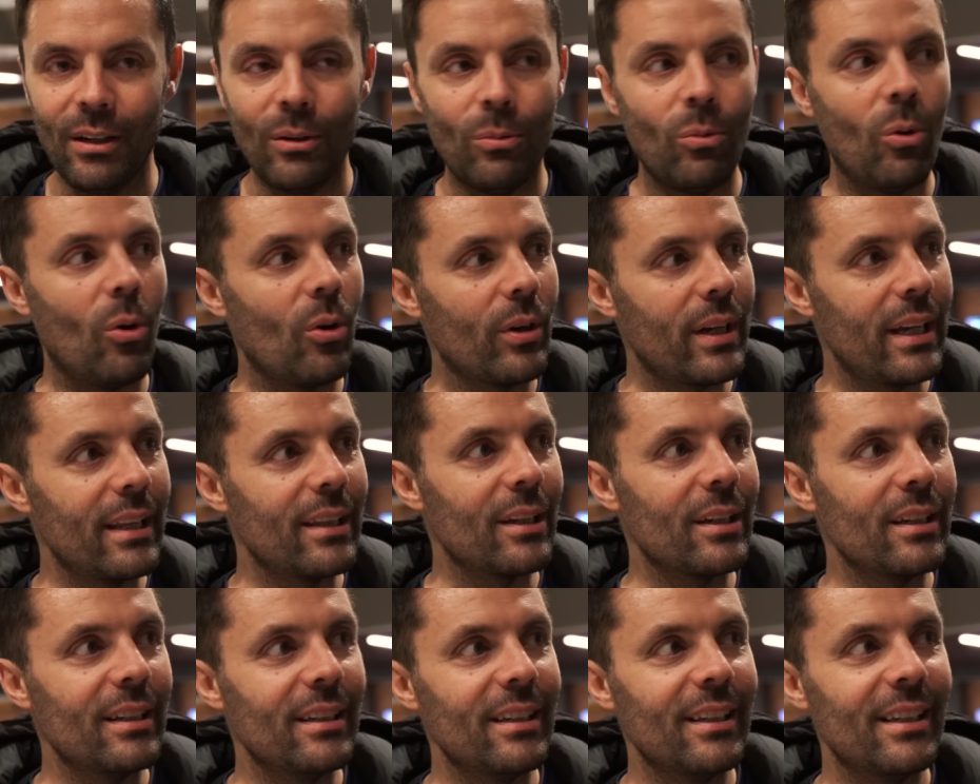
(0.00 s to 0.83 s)
walking
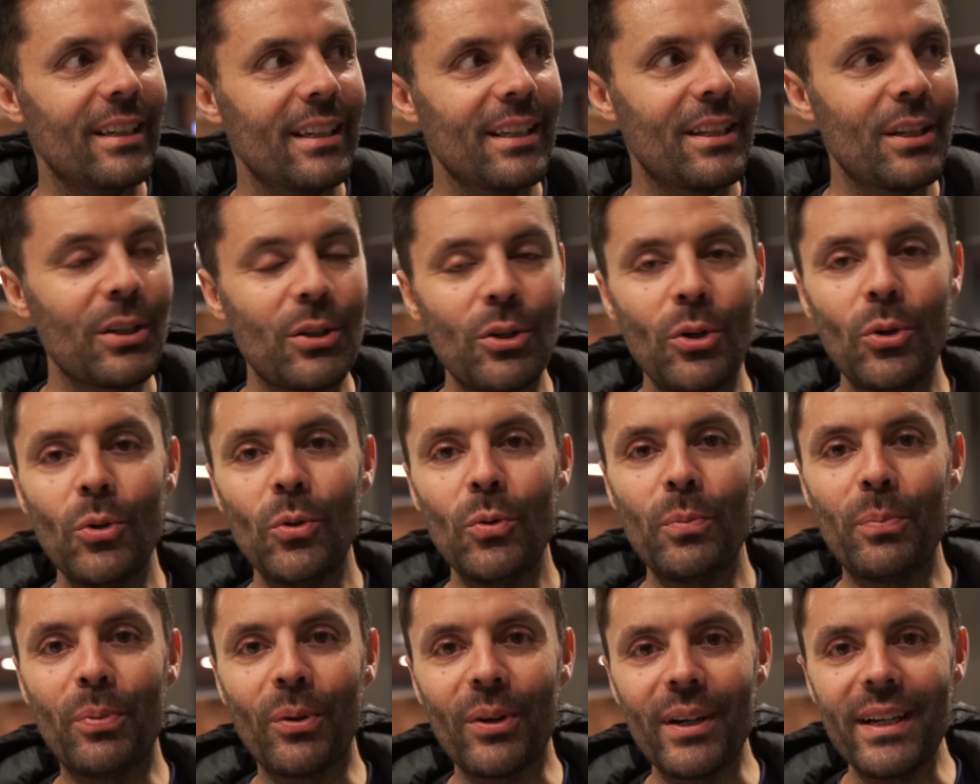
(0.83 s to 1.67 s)
the
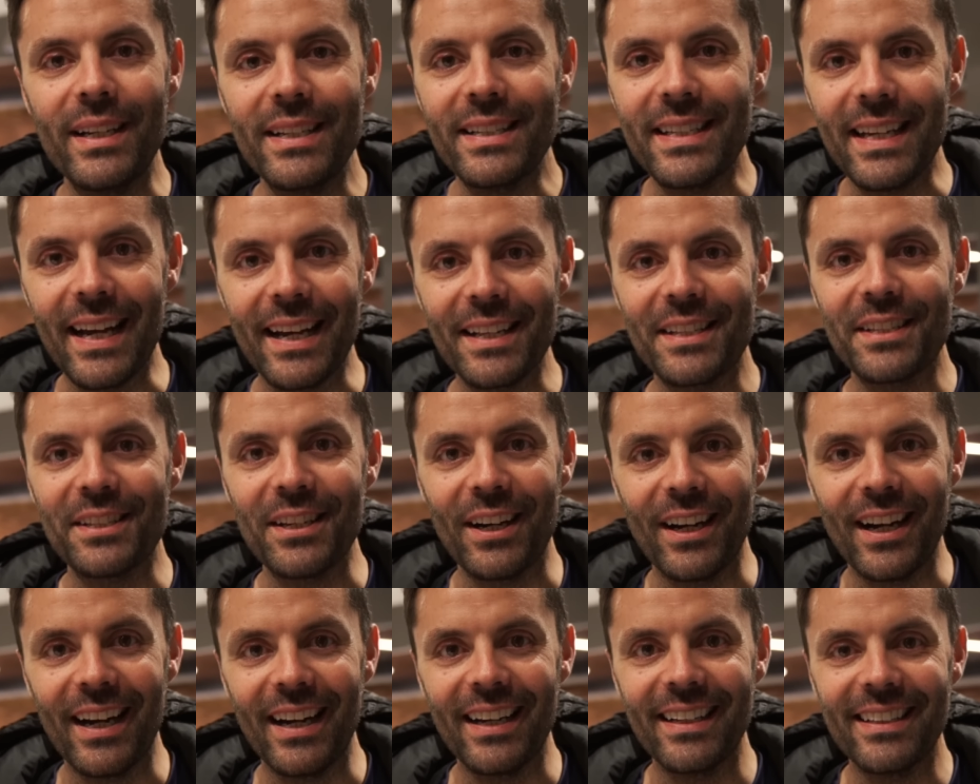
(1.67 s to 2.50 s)
cool breeze
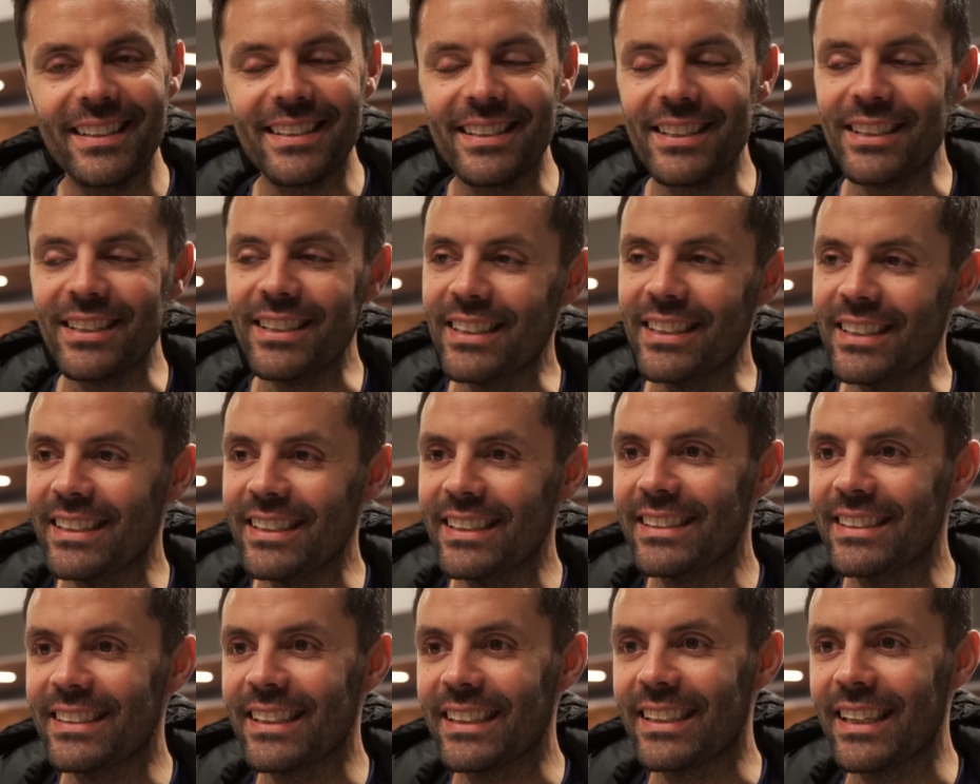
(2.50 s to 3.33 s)
outside
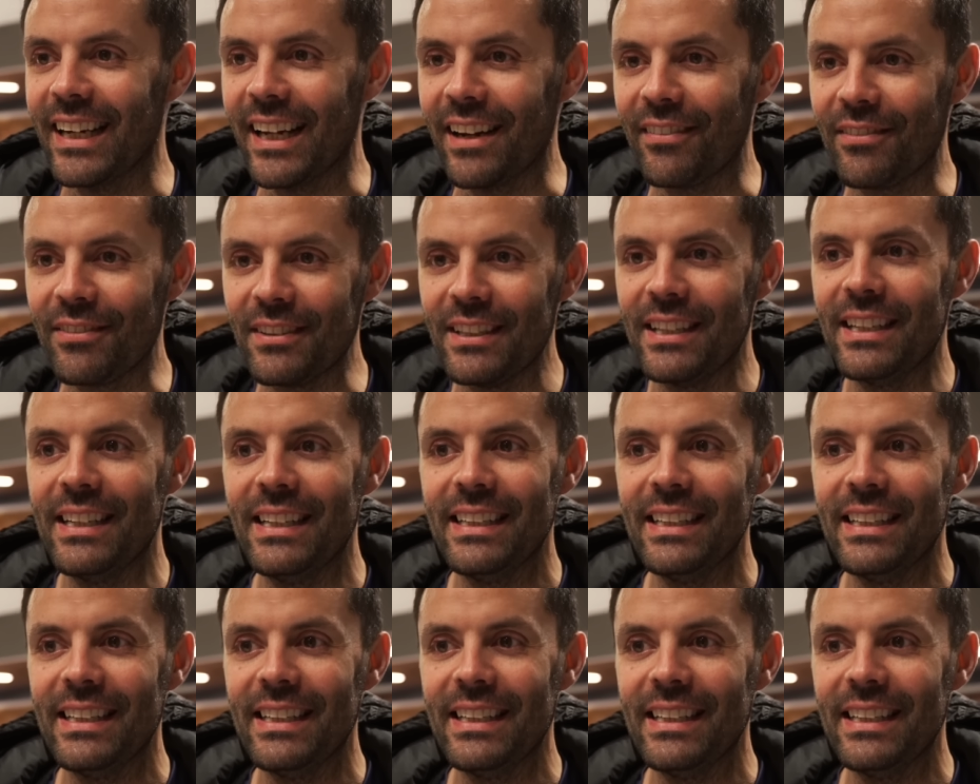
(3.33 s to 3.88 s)
to kind of